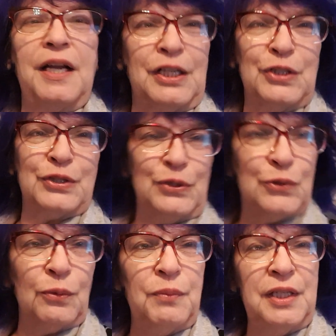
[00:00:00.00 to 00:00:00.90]
I got to see
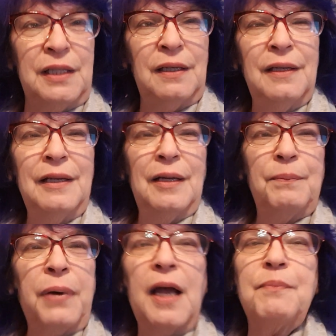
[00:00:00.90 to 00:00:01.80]
so many
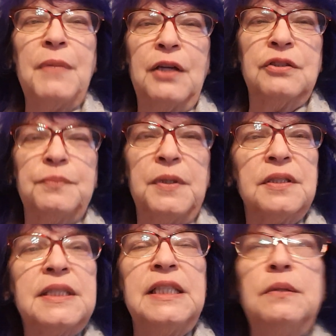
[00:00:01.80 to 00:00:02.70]
pipe makers
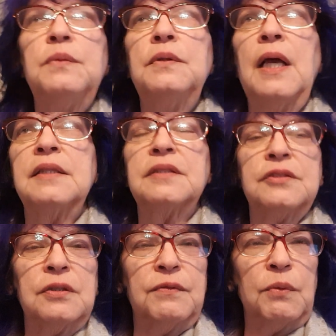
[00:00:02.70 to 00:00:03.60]
because he had
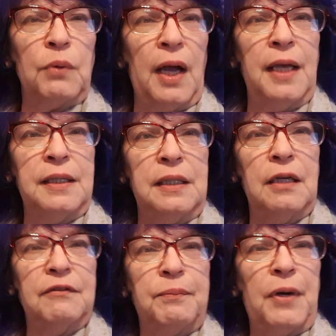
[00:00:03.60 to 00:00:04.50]
such a variety
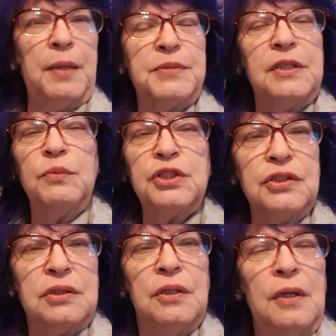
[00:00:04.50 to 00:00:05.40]
of pipes, and it
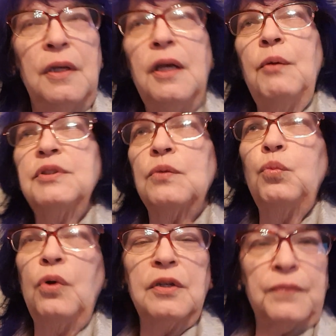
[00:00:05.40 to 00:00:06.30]
was a
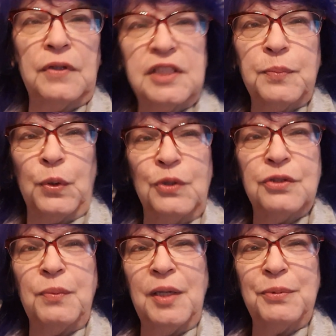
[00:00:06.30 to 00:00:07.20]
wonderful experience
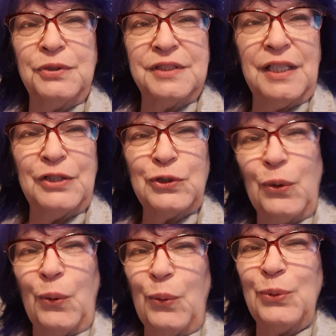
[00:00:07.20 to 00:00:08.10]
to be able to touch,
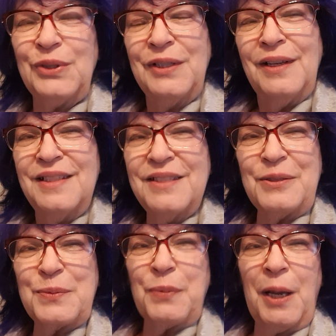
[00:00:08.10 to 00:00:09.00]
hold
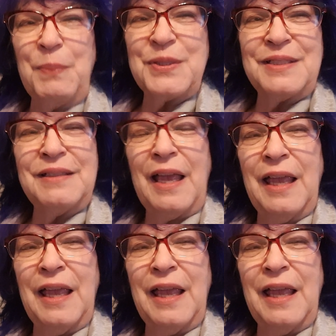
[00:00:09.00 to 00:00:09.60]
those pipes and